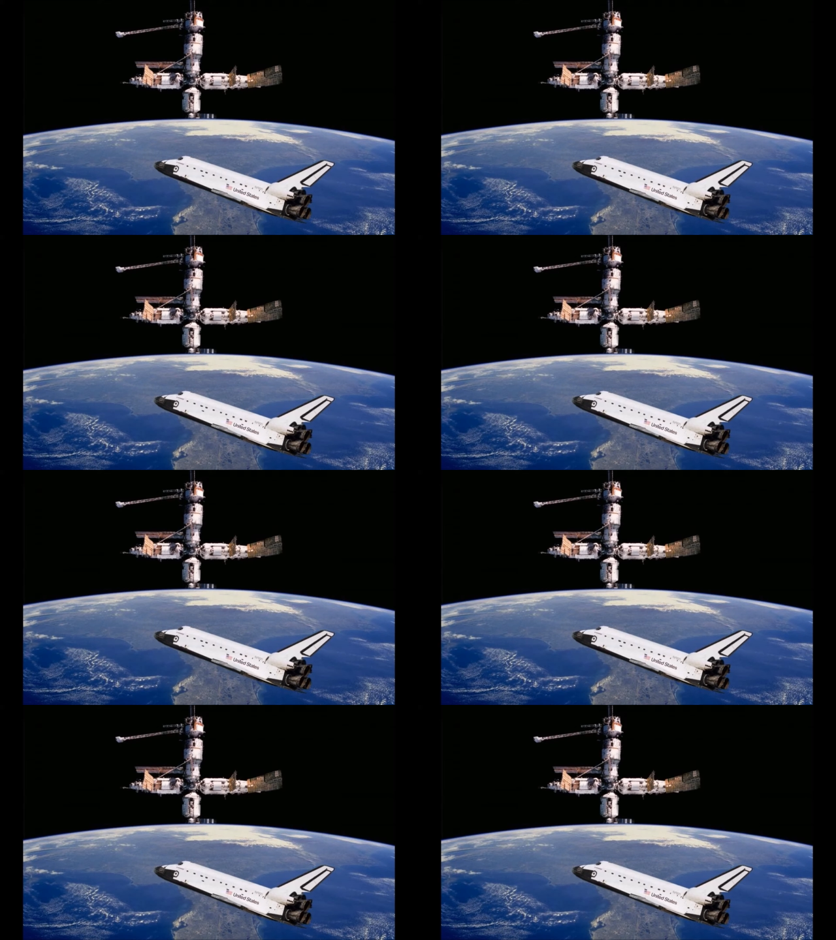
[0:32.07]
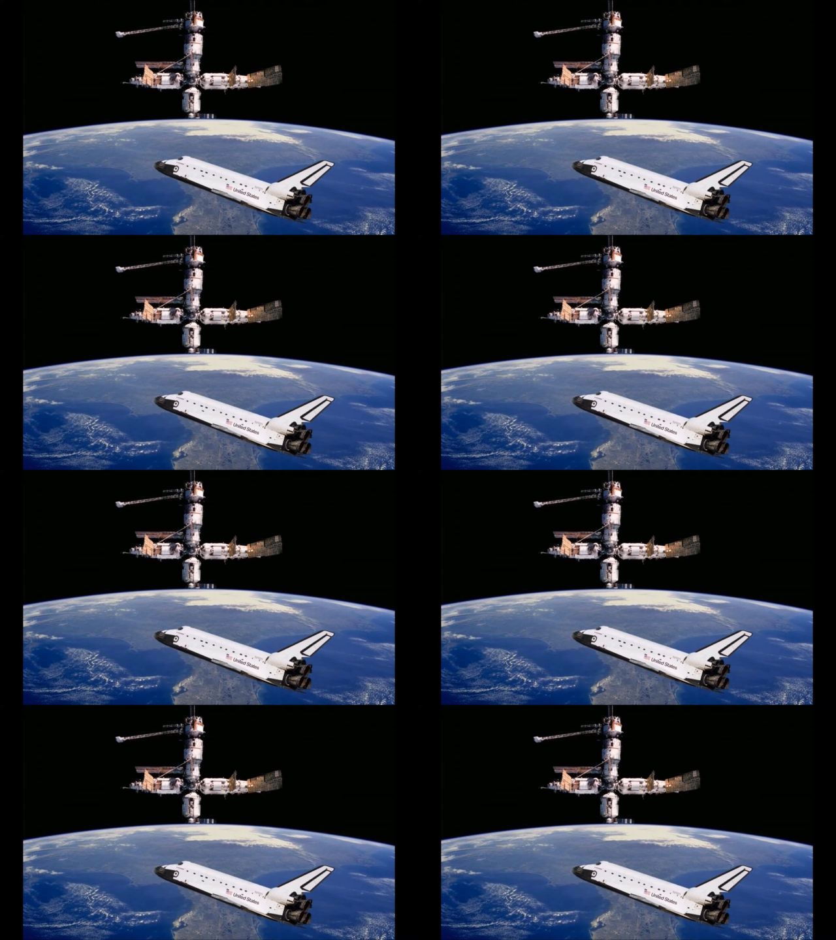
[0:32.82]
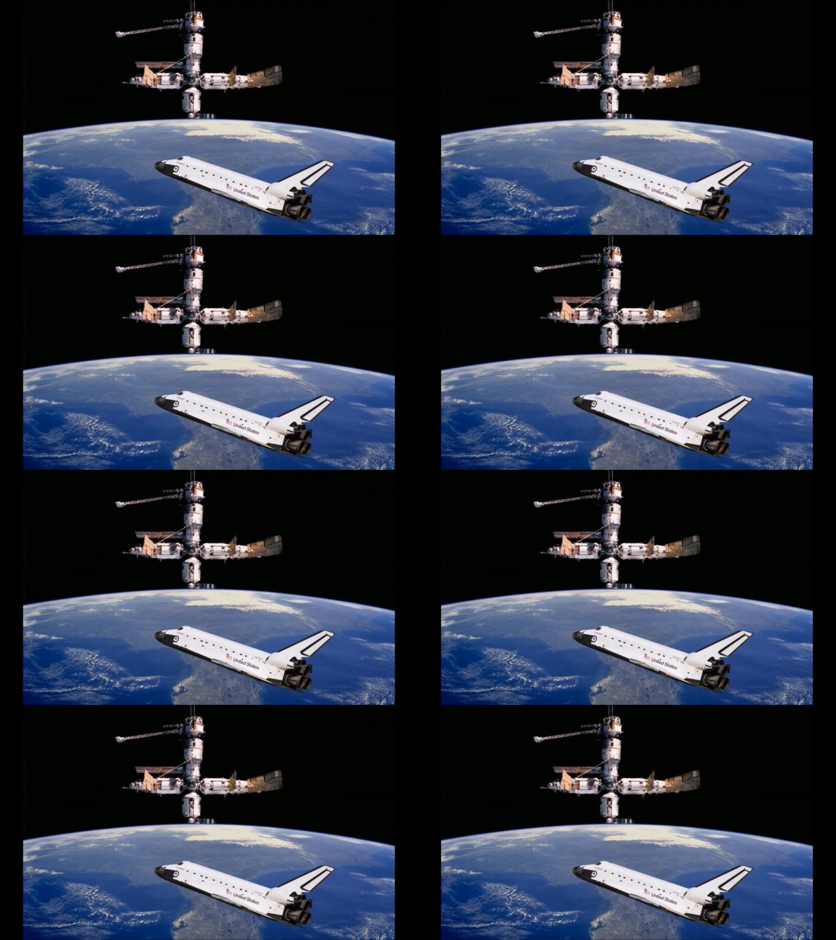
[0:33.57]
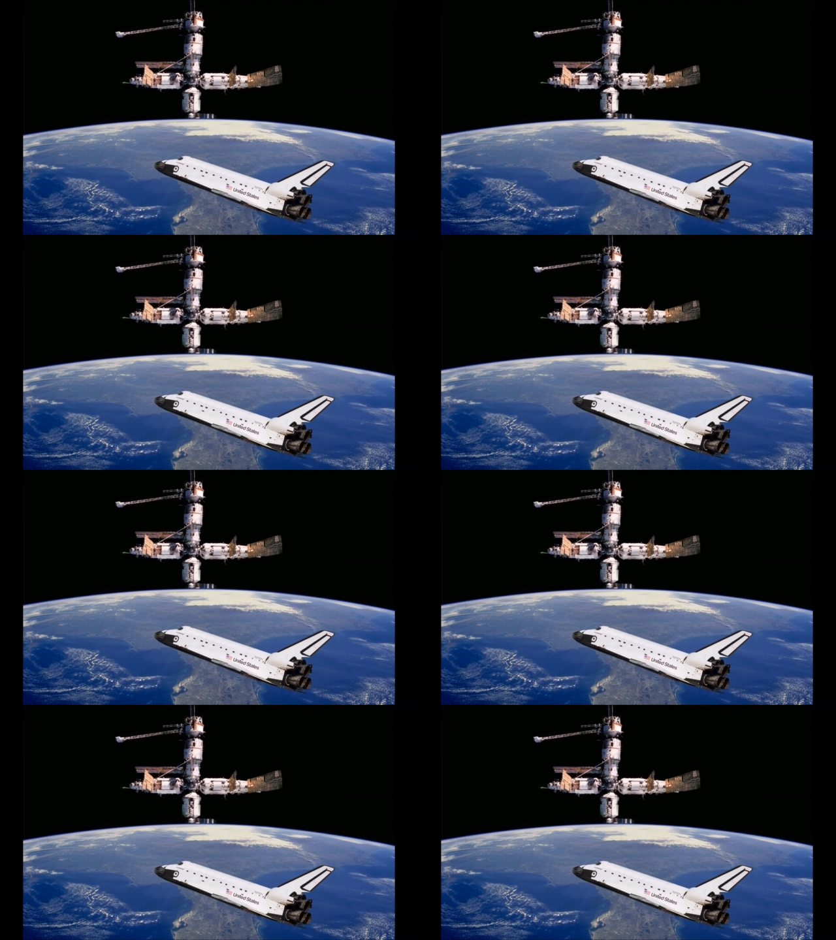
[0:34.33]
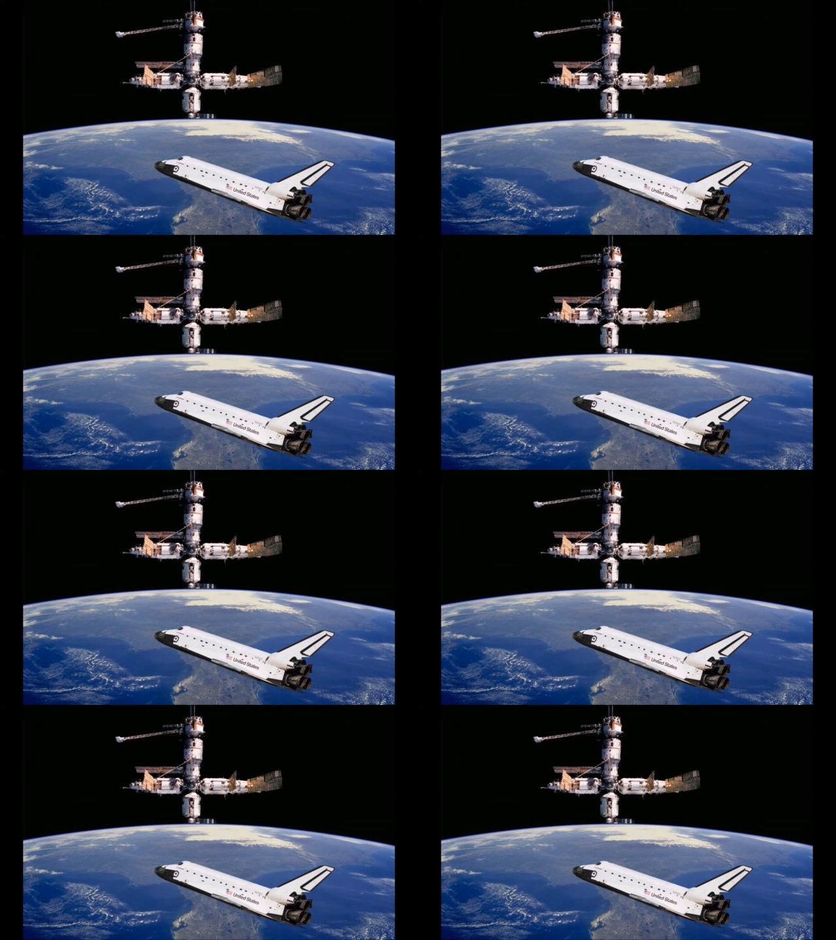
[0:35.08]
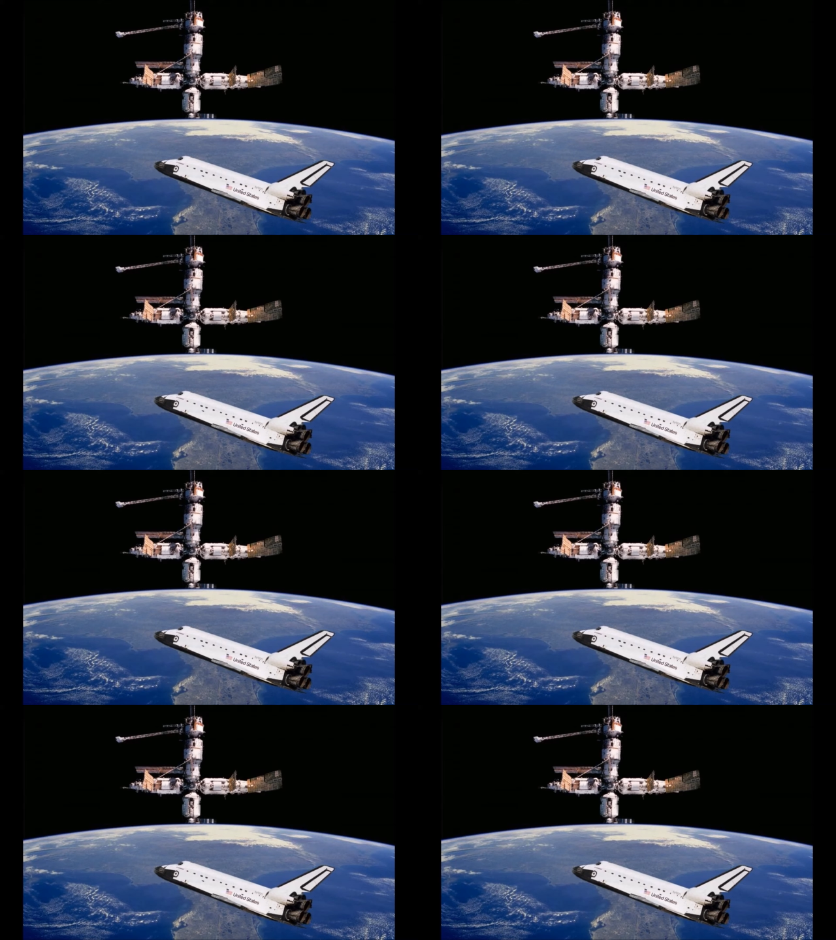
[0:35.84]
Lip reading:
[unreadable: no face in view]